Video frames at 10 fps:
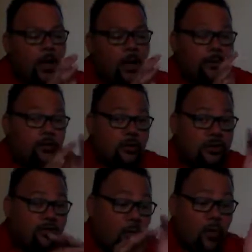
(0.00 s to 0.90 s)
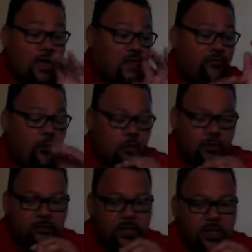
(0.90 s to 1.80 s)
and you look at the
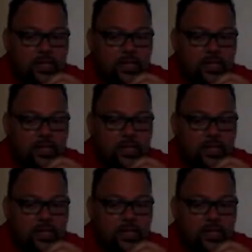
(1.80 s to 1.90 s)
waveform of an